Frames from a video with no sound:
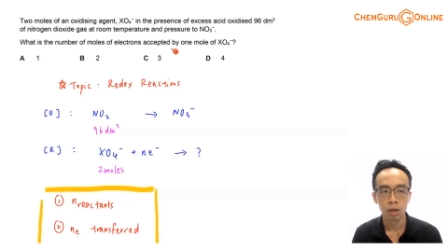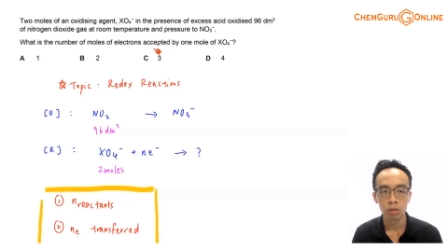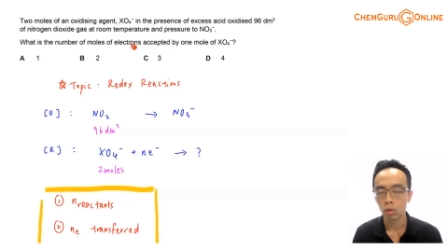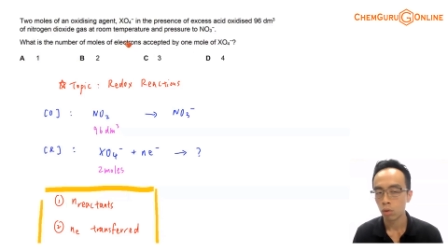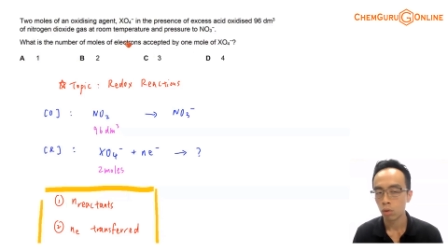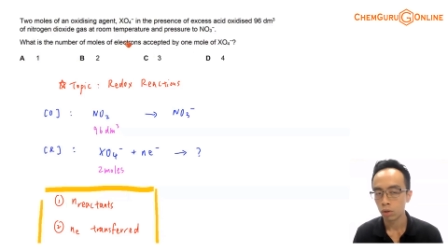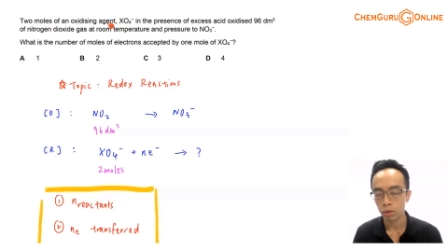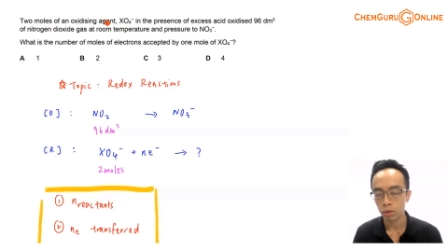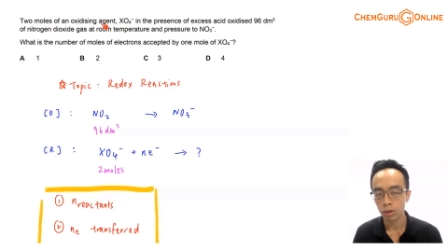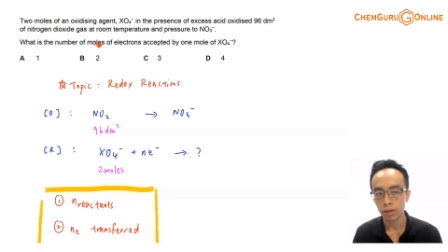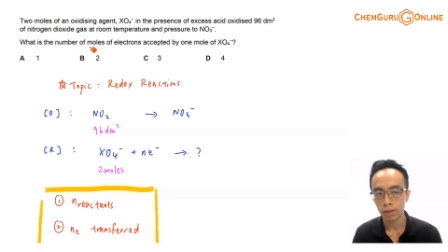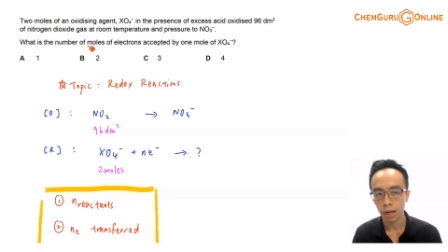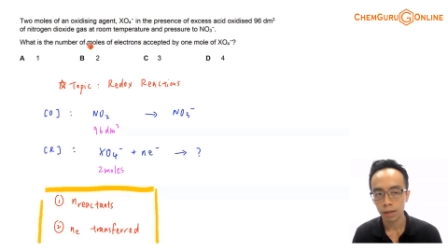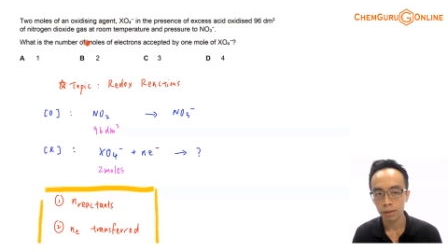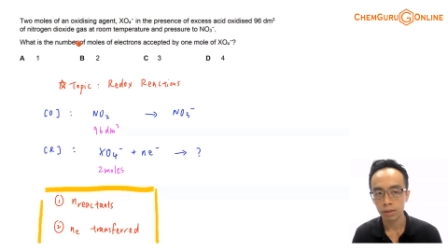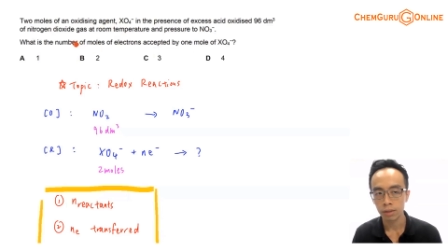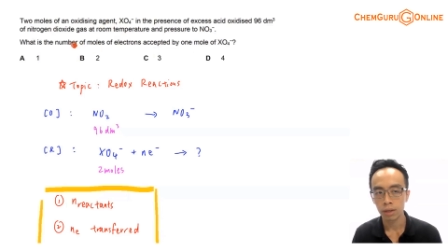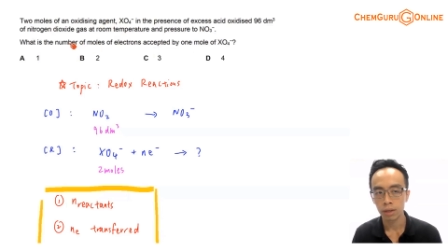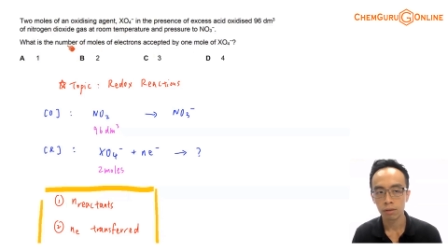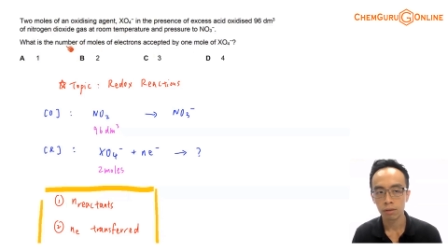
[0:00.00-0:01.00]
So question is
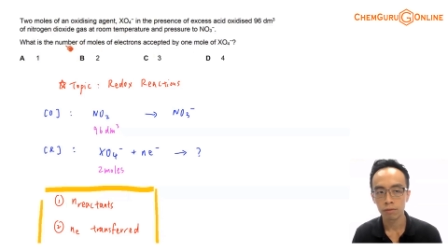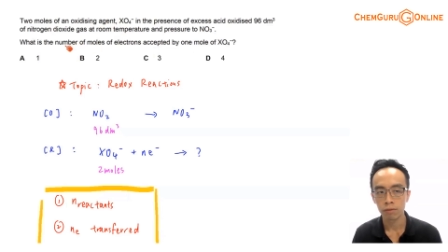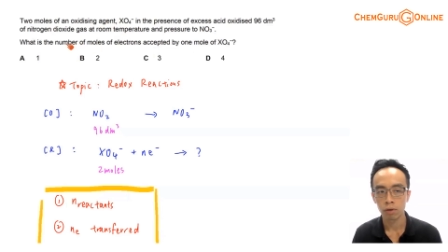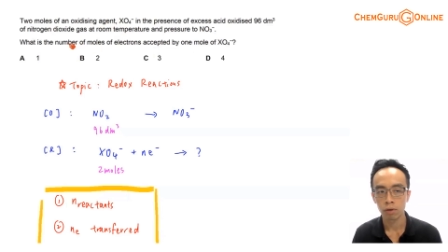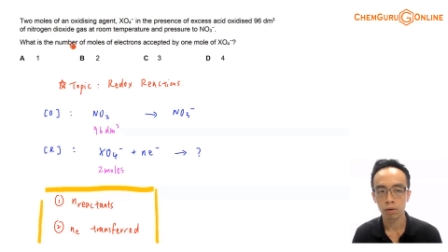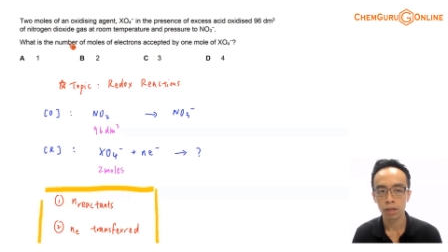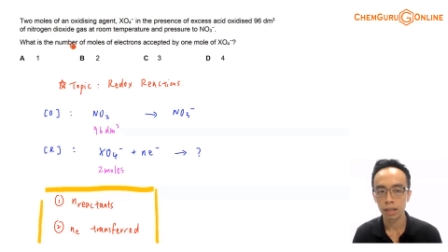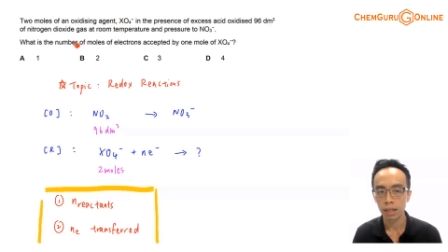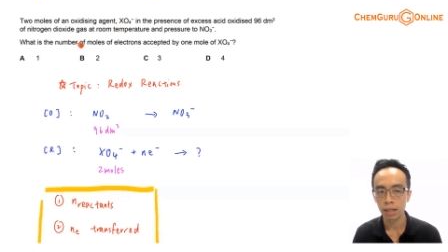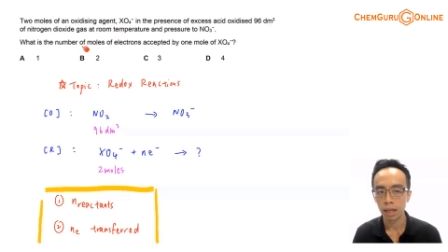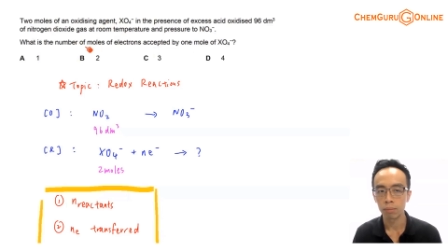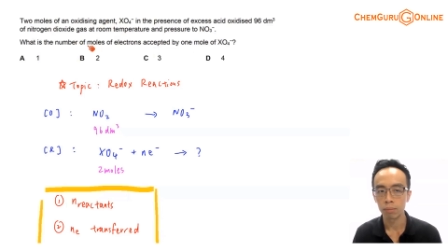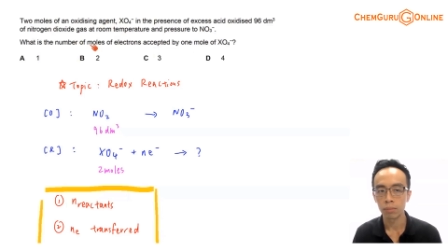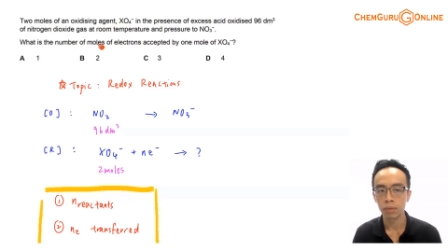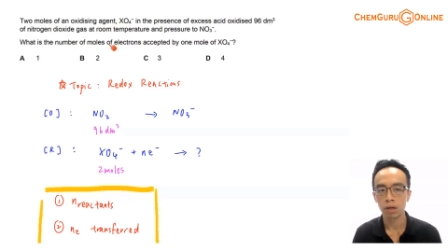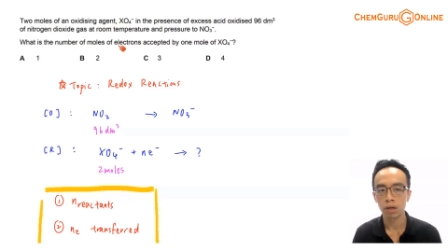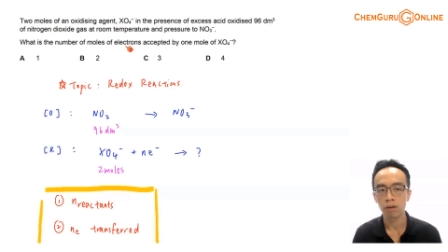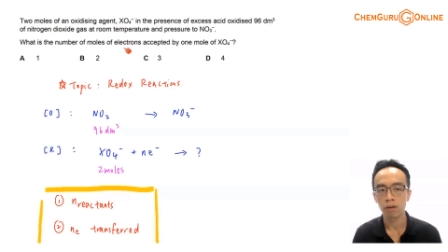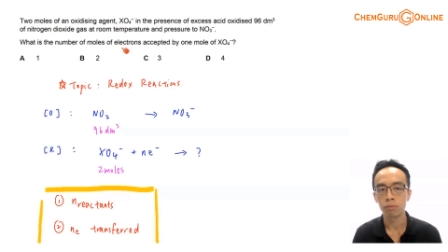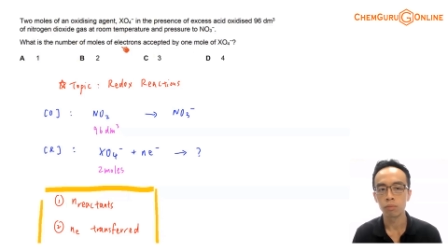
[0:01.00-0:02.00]
asking for the
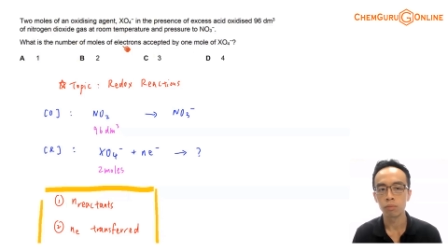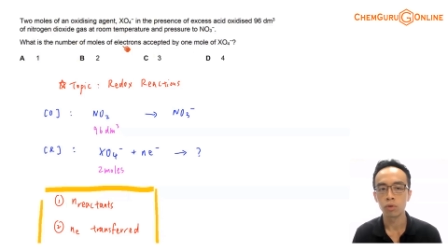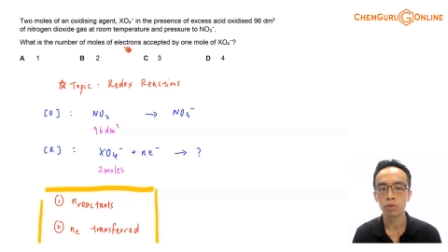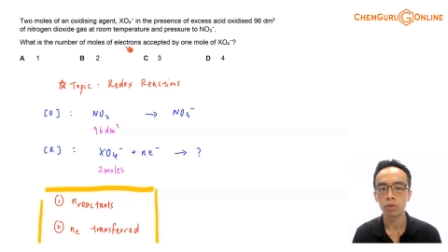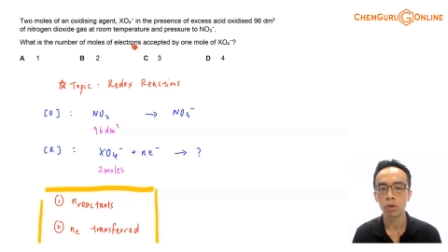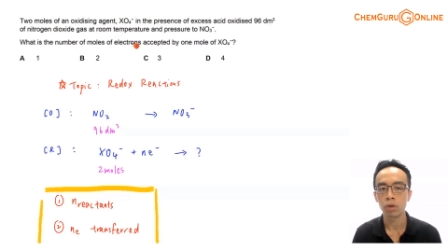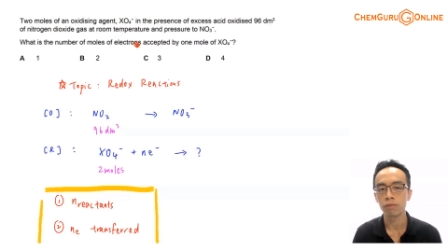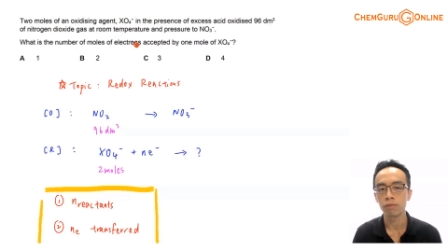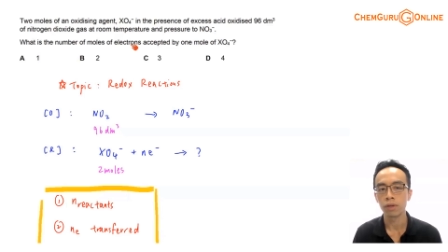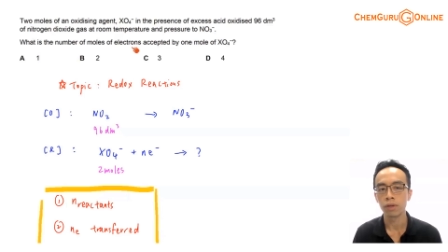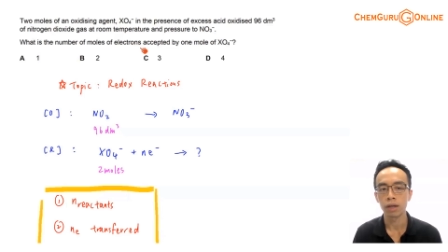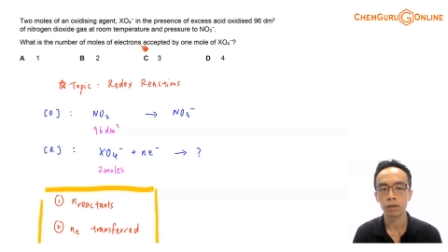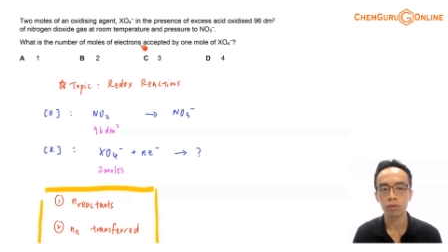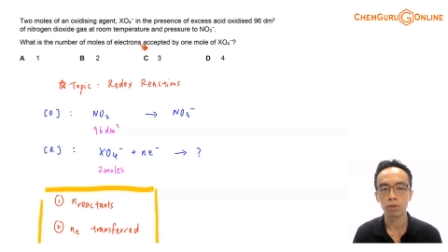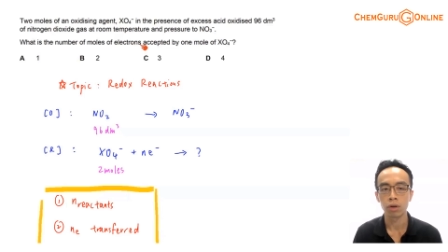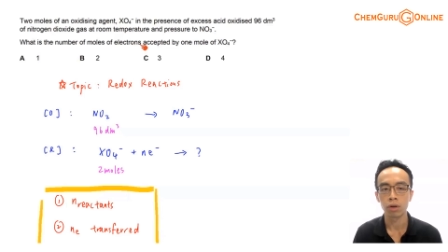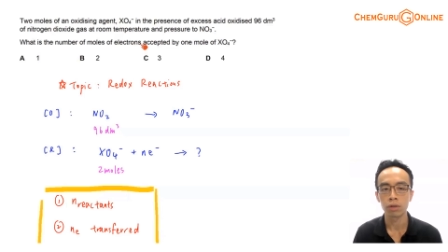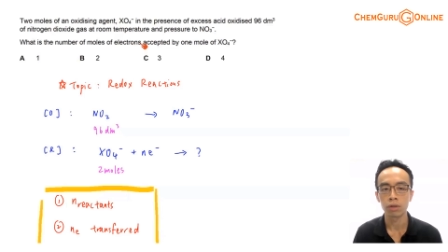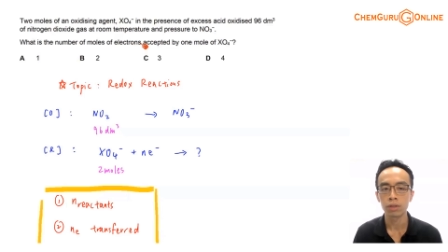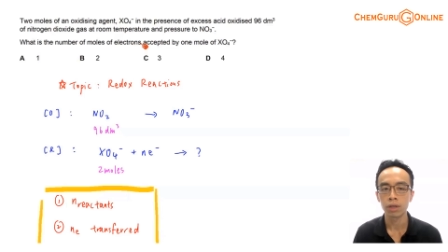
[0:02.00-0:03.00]
number of moles of
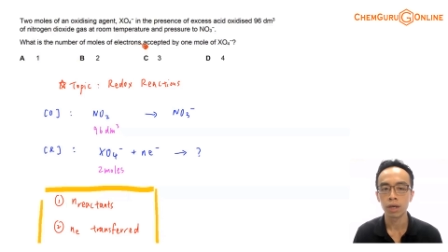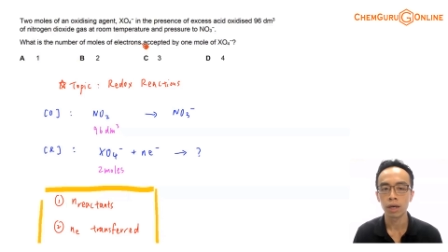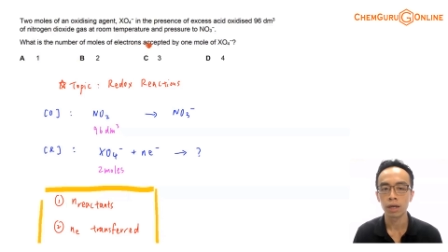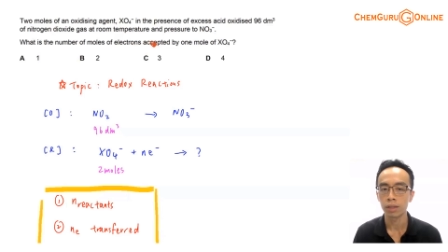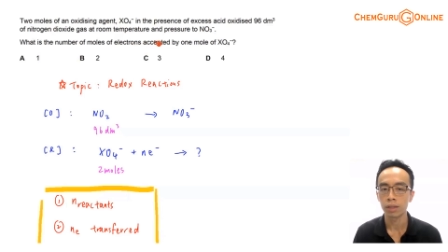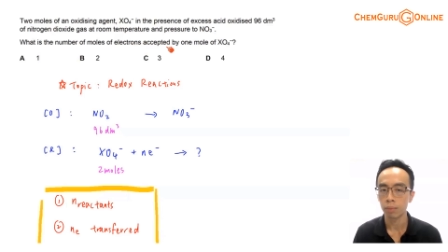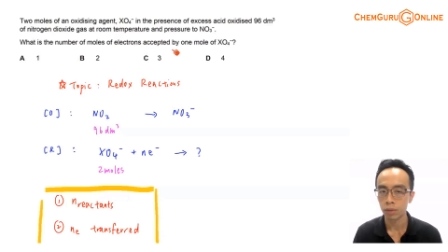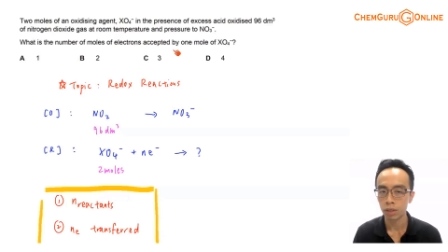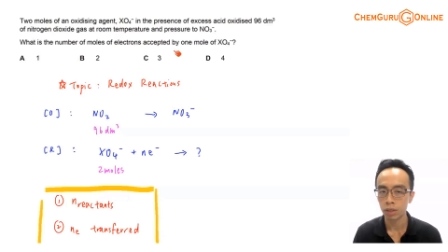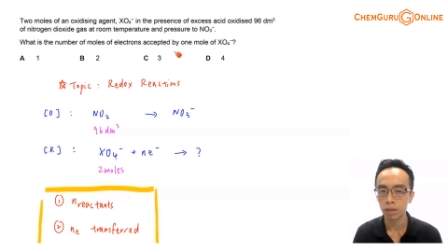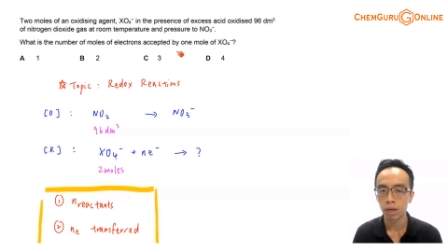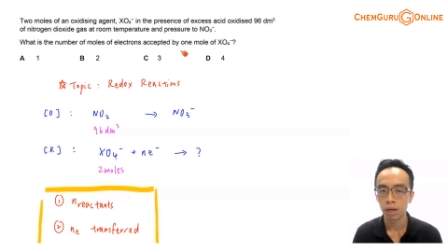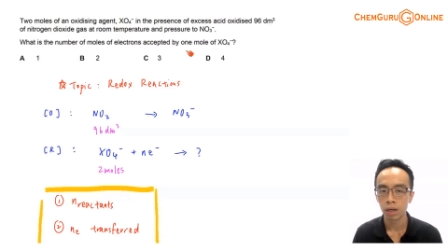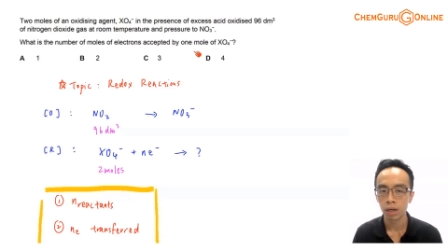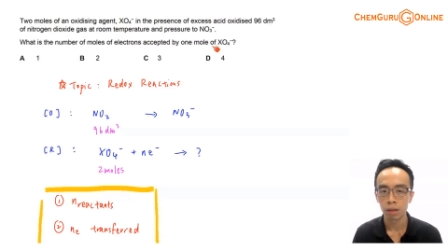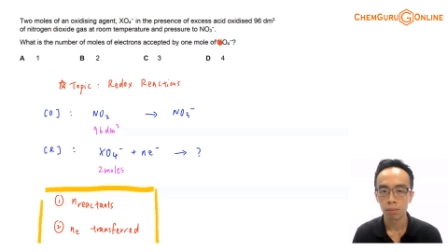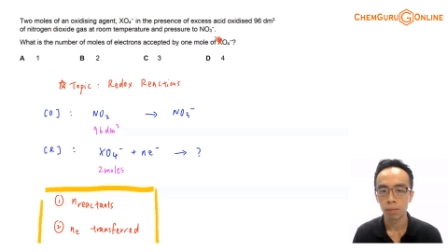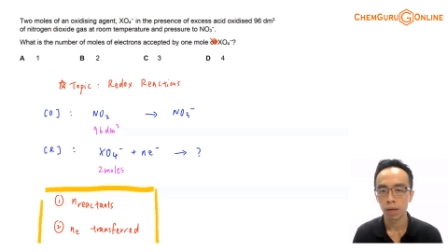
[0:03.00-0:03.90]
electrons accepted